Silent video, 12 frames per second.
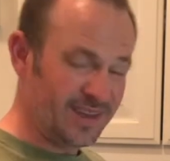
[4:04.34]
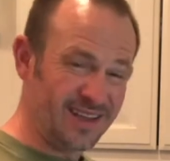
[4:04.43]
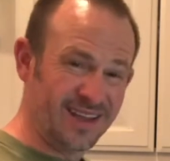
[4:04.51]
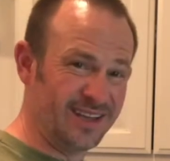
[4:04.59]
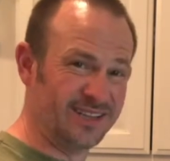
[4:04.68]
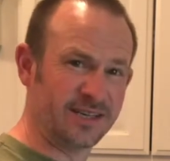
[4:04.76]

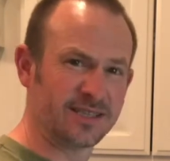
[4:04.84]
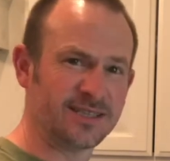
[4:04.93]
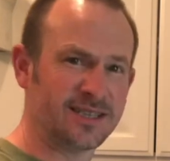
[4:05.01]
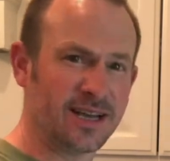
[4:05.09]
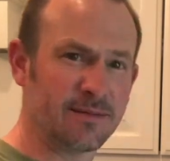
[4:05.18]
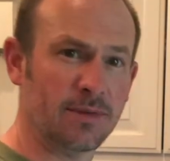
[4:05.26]
It doesn't
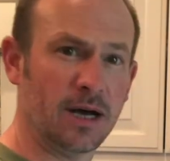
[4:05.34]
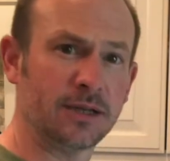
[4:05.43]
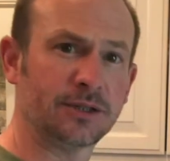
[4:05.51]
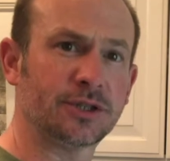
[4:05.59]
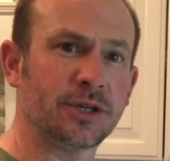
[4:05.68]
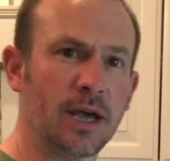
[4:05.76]
take
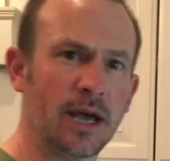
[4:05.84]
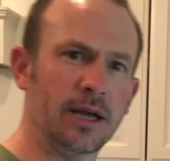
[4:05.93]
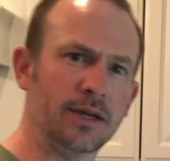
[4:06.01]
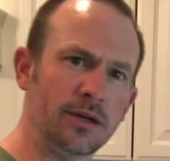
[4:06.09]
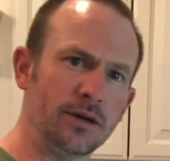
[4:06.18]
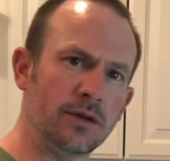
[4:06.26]
much,
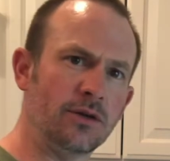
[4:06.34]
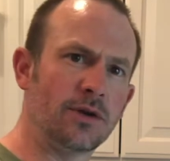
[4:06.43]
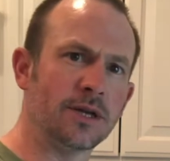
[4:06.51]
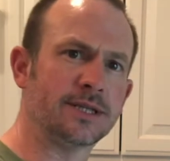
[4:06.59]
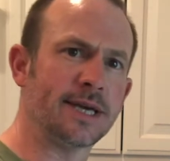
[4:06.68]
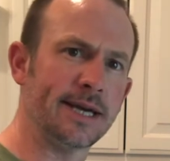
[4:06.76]
and you
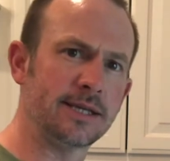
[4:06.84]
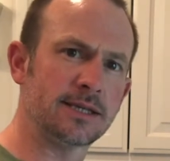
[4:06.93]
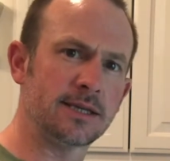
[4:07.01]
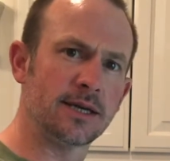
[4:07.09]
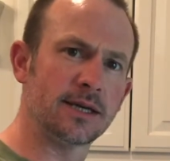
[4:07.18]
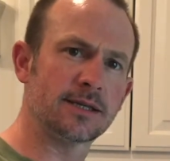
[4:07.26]
can taste
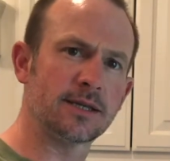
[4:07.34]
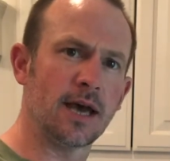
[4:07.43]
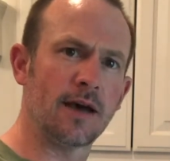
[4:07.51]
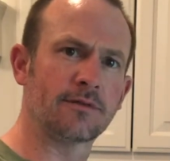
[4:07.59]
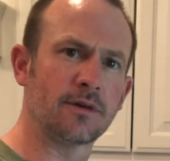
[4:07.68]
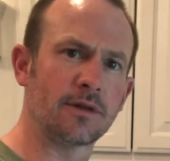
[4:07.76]
this
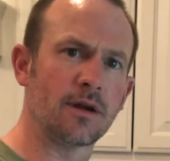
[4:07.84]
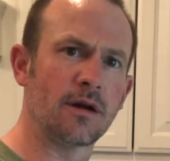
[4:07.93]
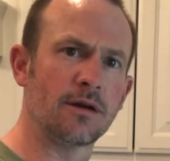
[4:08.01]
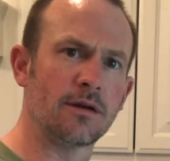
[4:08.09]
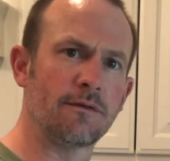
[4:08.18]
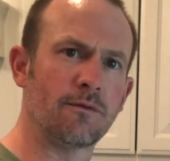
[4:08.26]
after
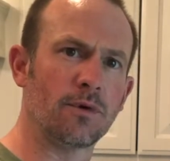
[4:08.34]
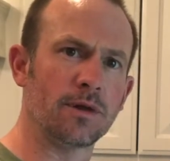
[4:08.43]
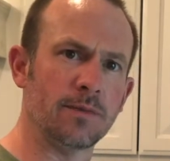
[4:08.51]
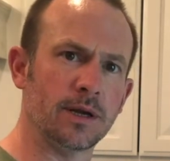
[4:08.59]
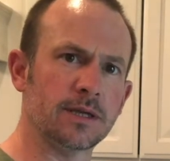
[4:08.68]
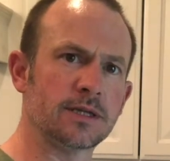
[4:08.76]
30 or 40
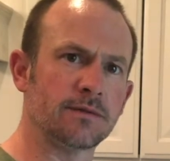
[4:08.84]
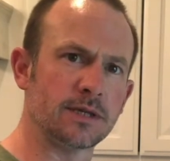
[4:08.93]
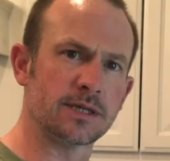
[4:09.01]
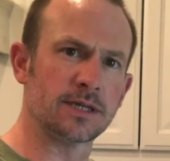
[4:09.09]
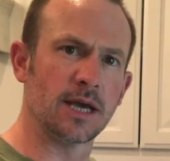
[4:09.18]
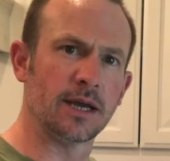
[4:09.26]
minutes of it
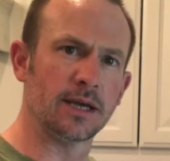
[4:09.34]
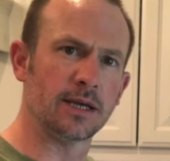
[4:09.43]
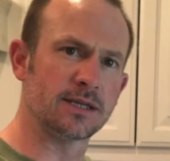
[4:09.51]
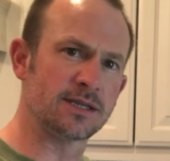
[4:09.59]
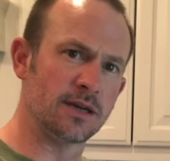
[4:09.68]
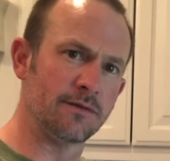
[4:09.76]
setting and
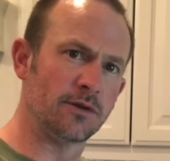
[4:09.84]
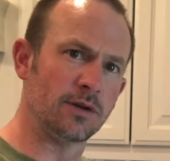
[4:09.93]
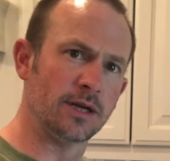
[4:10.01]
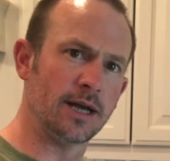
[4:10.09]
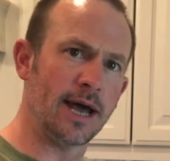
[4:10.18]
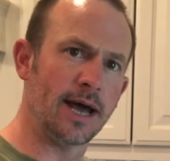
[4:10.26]
see if you
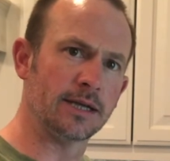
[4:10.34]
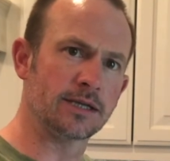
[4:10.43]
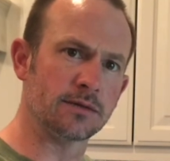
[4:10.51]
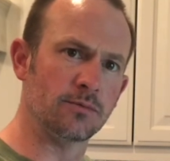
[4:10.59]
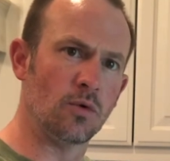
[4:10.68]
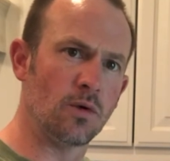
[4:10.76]
need to add
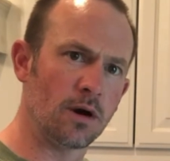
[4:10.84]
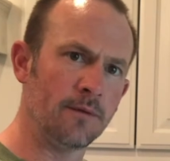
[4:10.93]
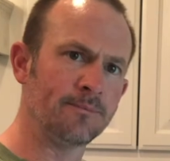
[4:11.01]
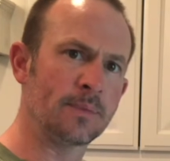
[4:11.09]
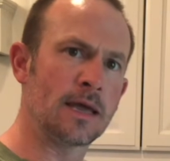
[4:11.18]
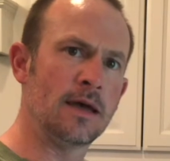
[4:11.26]
some more.
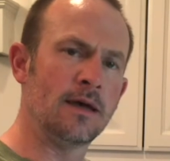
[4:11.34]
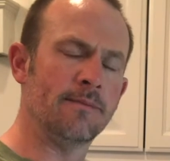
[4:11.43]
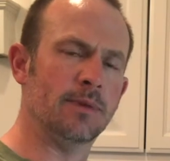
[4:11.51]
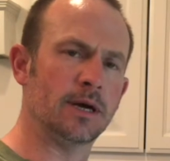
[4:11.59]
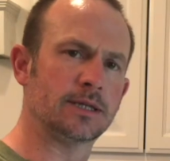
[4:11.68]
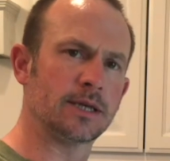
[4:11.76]

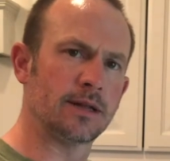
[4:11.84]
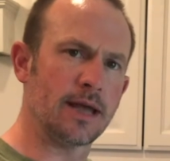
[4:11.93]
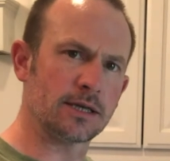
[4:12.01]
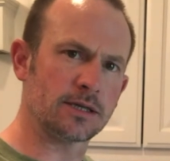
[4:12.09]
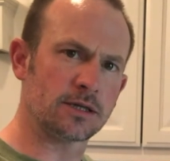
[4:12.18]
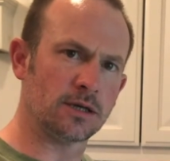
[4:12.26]
But
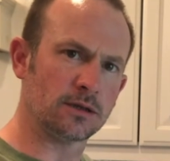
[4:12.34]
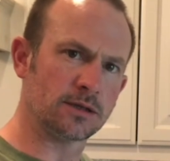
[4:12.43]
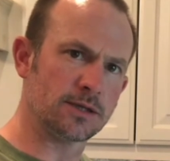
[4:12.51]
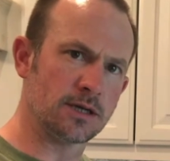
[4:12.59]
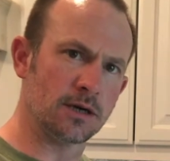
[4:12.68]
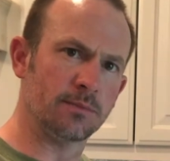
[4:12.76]
that salt
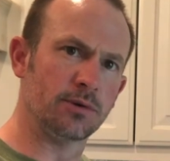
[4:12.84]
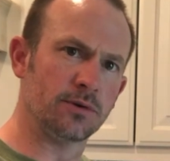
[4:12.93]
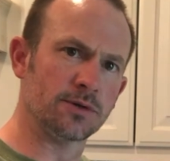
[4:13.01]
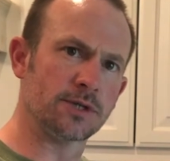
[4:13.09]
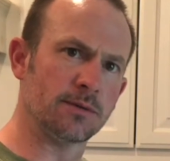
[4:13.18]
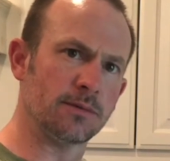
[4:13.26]
is going to pull
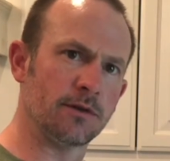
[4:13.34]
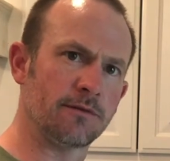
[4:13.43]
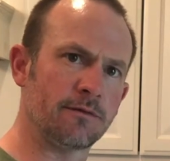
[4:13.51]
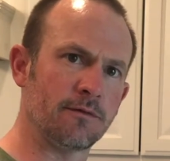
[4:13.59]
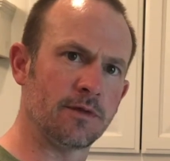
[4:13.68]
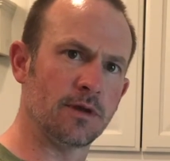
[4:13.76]
some
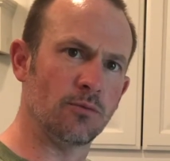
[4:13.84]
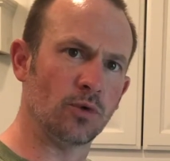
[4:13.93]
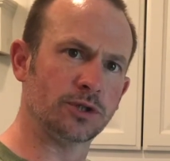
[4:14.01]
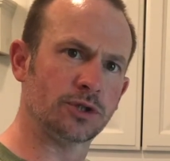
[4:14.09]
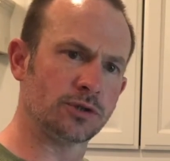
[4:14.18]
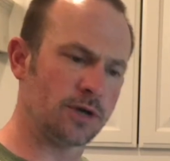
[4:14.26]
of the
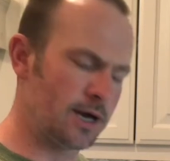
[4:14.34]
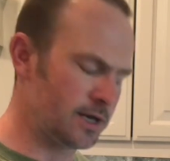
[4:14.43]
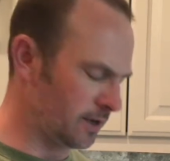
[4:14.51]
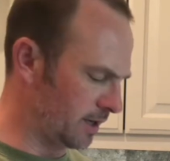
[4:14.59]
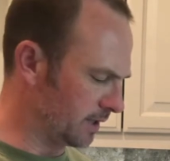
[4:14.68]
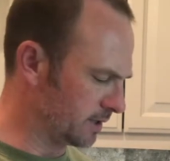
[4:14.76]
moisture out.
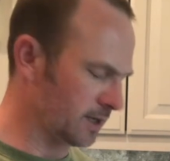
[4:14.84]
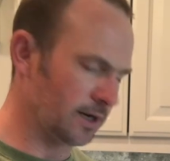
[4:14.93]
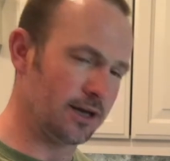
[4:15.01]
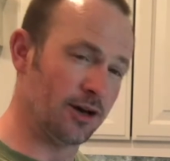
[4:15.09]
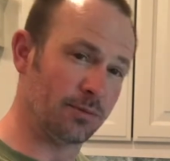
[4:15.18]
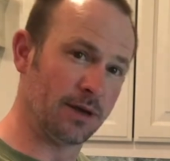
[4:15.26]
It's going to
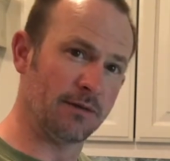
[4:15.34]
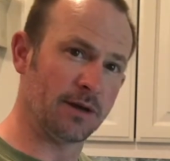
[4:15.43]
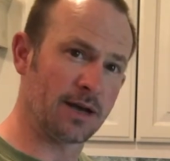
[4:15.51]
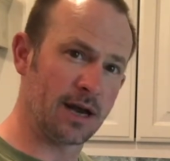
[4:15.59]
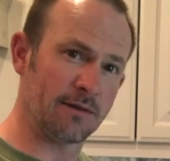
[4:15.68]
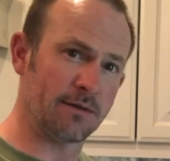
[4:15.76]
help give it
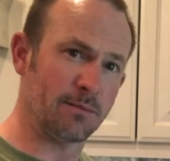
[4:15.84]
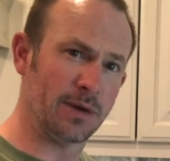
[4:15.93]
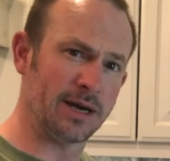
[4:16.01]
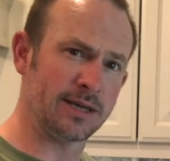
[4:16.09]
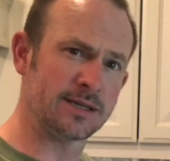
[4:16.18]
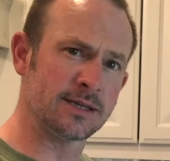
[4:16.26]
kind of a
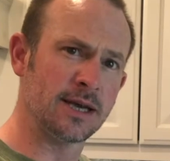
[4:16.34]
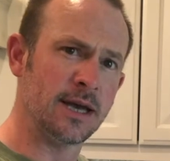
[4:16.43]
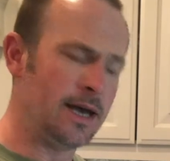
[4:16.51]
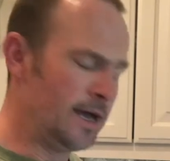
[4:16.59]
base.